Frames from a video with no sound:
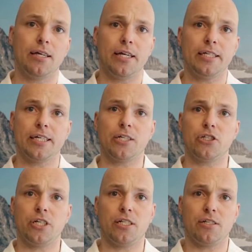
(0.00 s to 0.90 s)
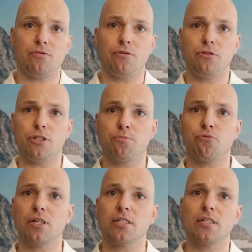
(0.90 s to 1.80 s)
inside the chest. If you just
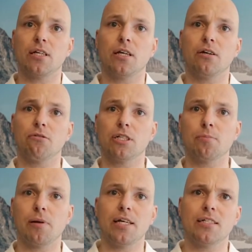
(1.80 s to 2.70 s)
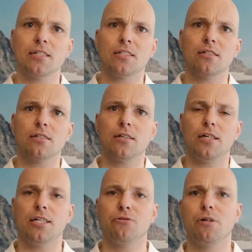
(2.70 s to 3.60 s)
press here on these places,
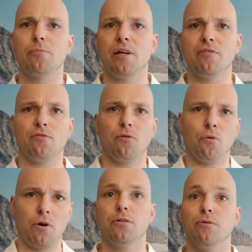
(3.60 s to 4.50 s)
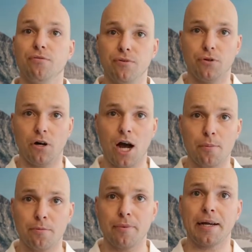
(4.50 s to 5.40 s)
it's really painful. You'll feel your
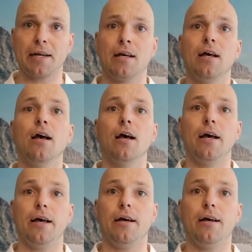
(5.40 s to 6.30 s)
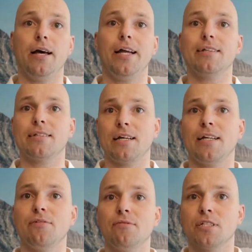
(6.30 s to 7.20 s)
upper back, and it can
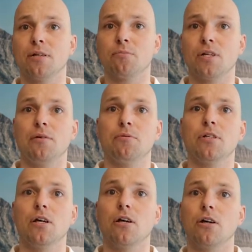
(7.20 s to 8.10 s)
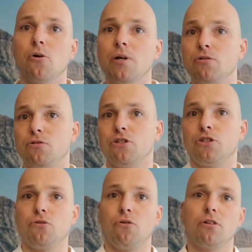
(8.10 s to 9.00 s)
even sometimes go into your
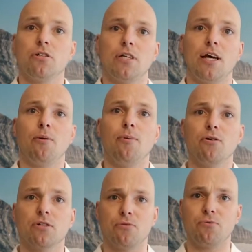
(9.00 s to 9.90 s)
shoulders, elbows and